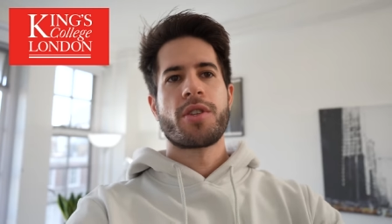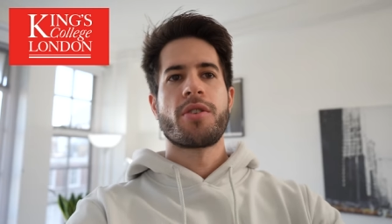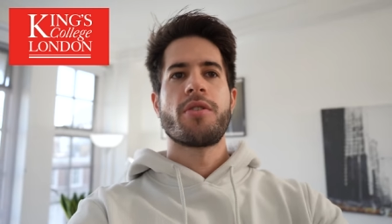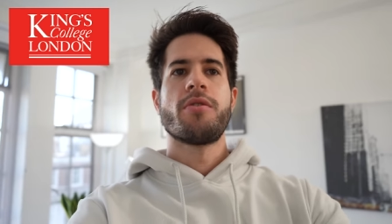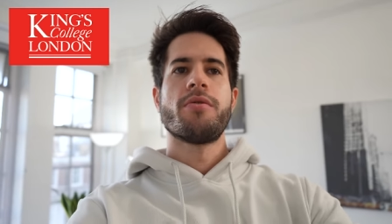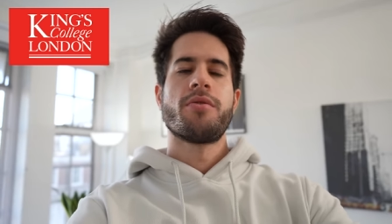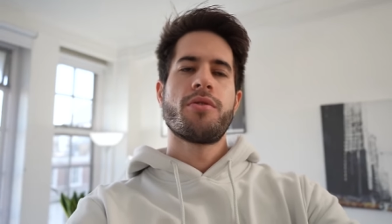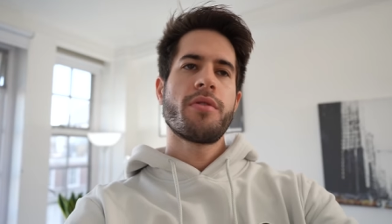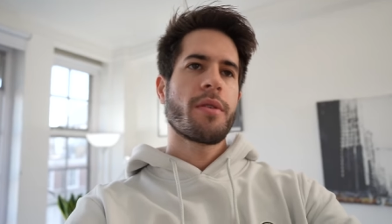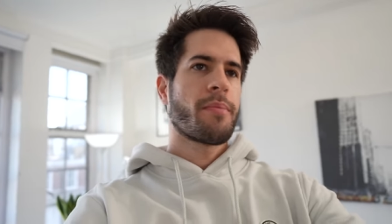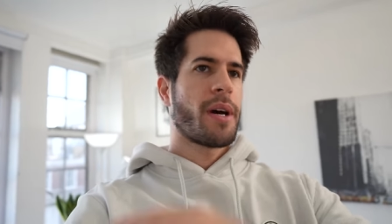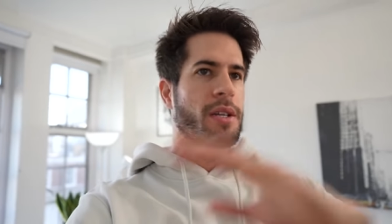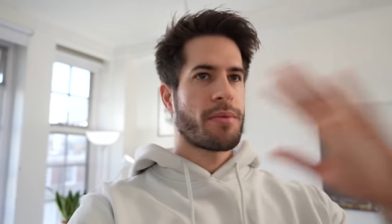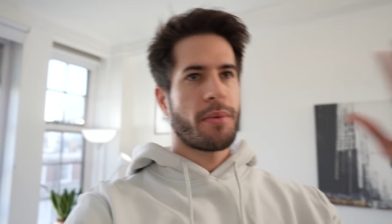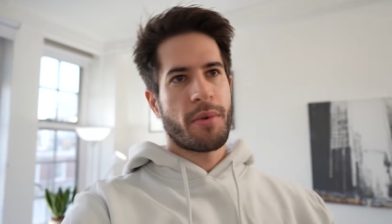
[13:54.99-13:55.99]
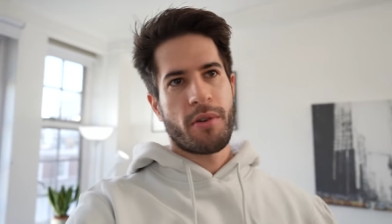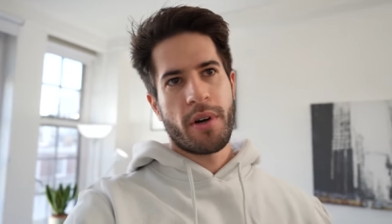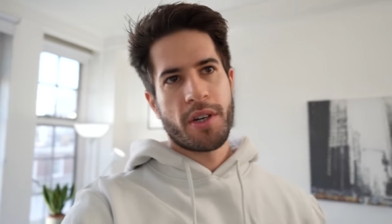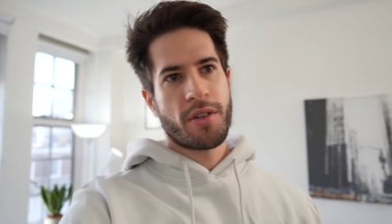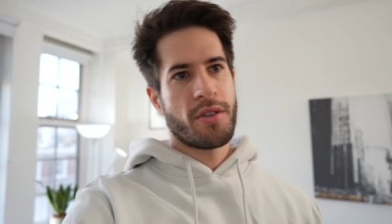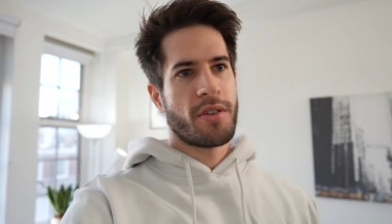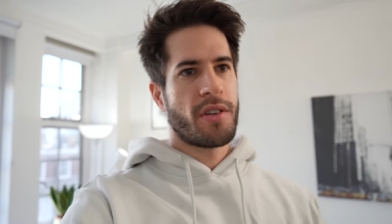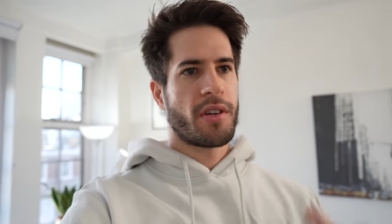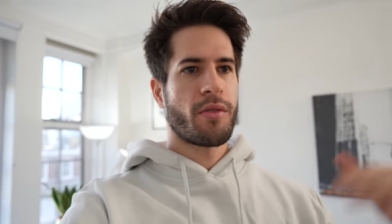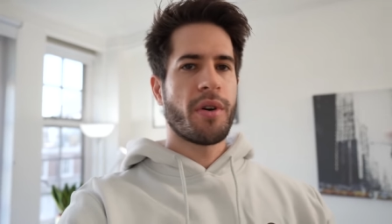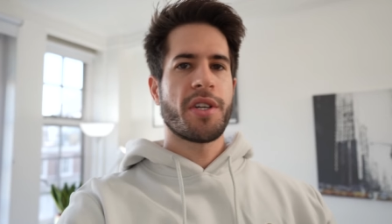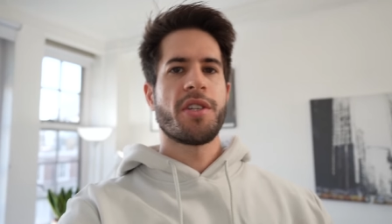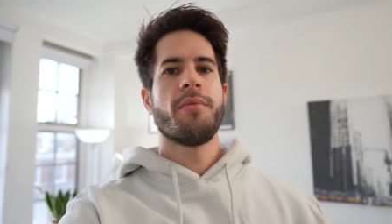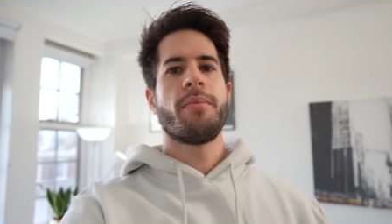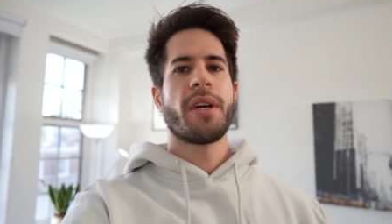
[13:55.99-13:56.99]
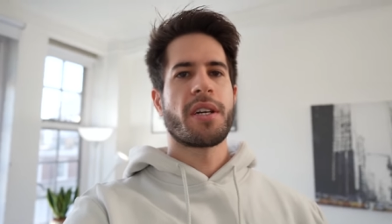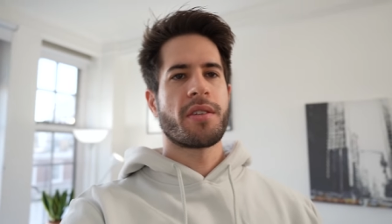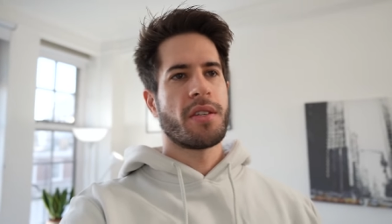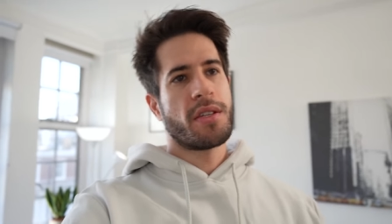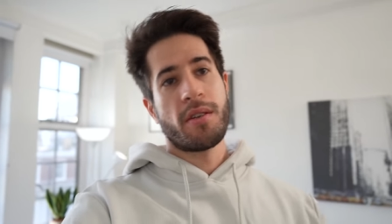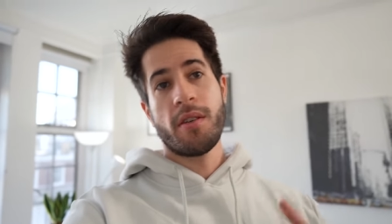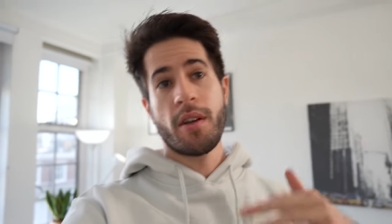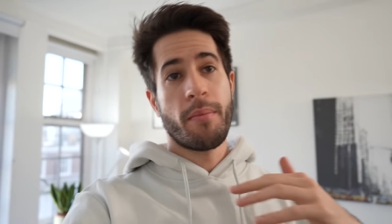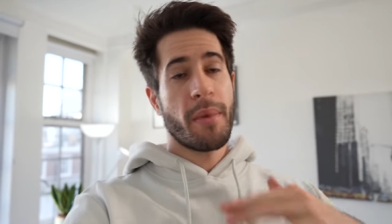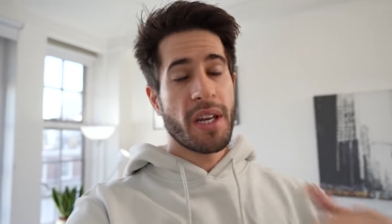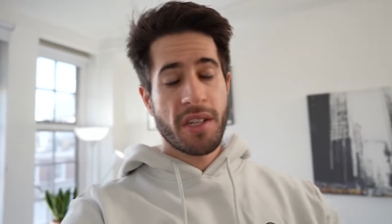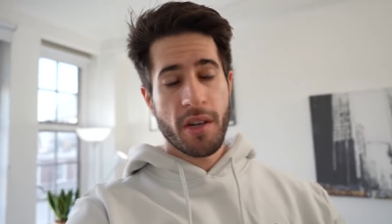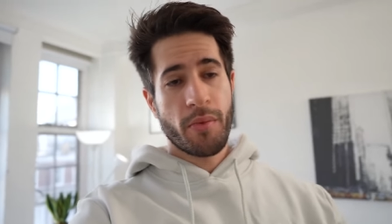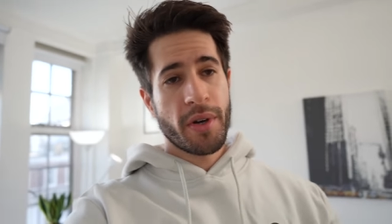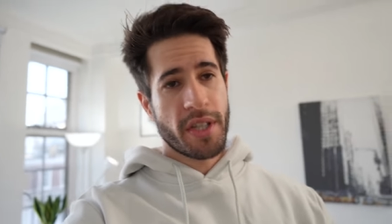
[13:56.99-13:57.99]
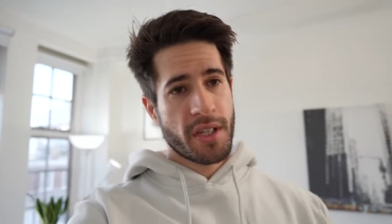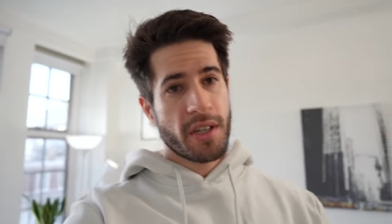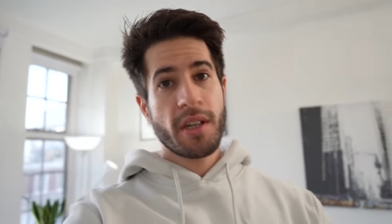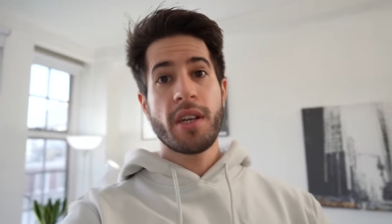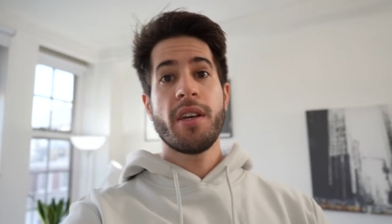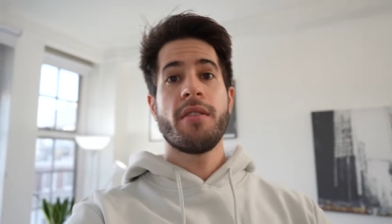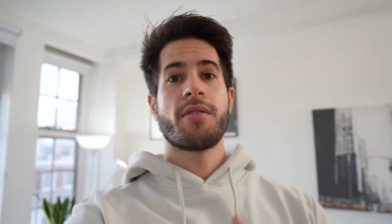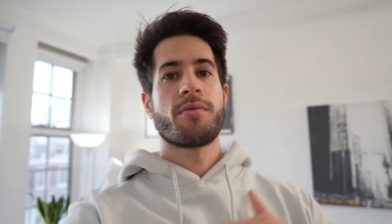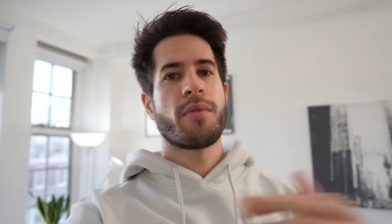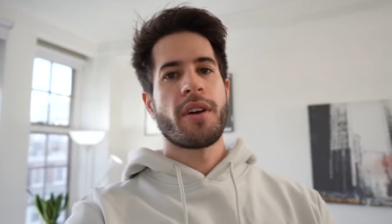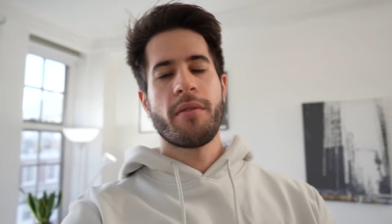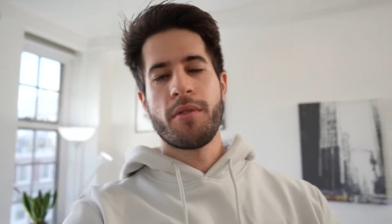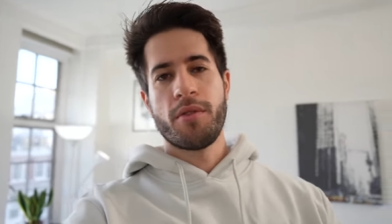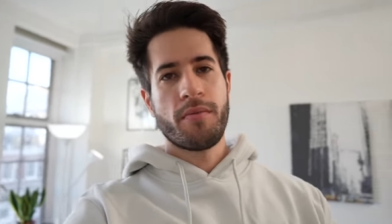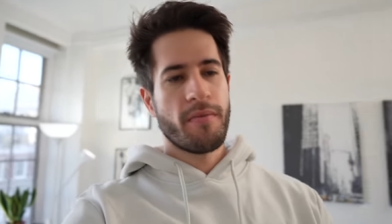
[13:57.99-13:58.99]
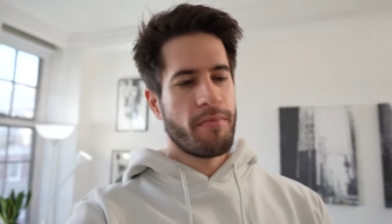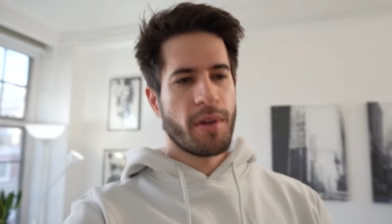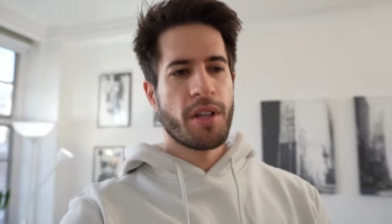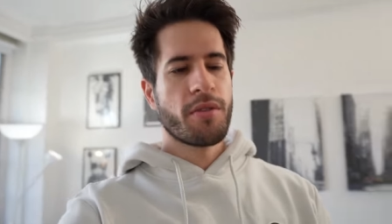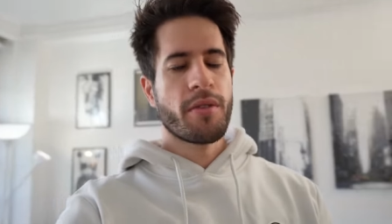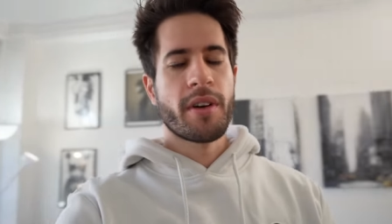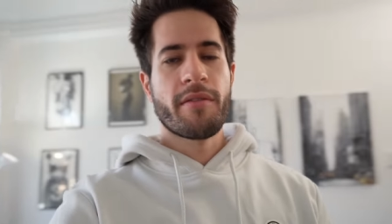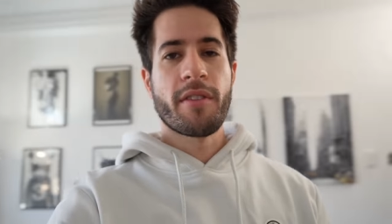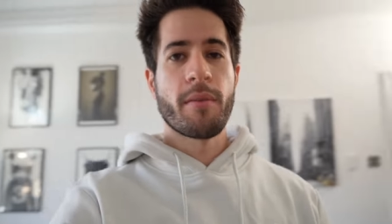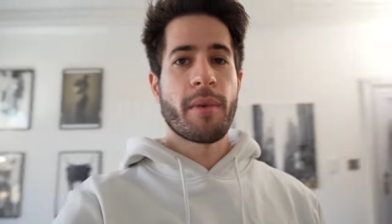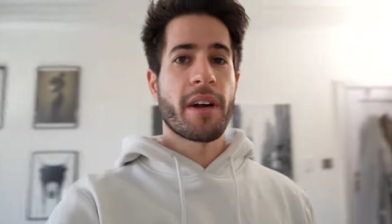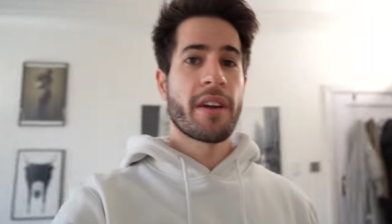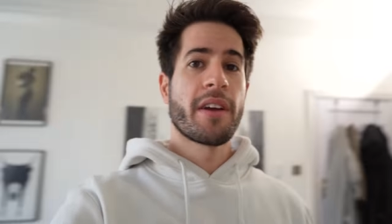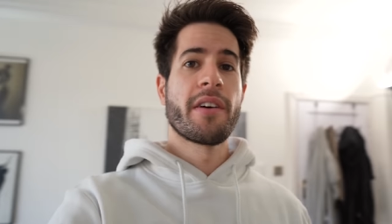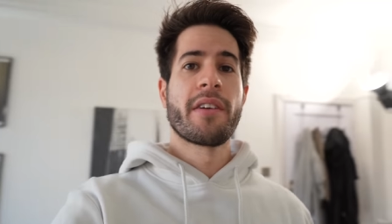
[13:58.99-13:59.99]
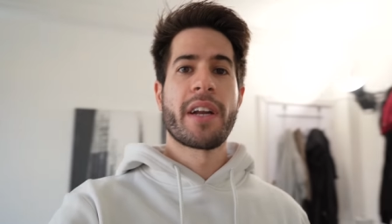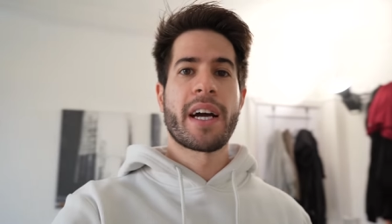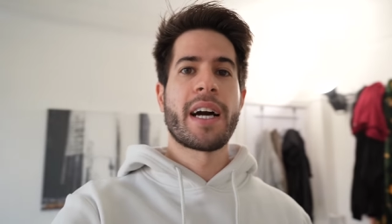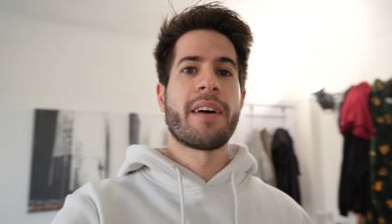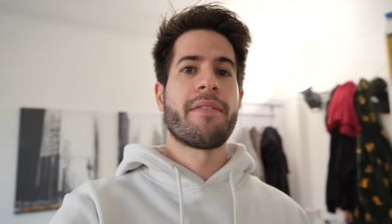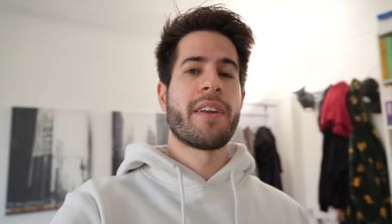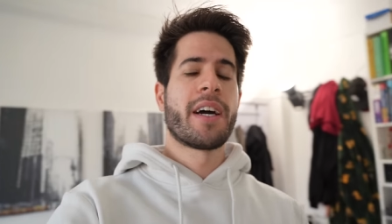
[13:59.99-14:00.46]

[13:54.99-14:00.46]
So doing past paper questions and question banks is an amazing way to study. It's what I been doing for about a year and a half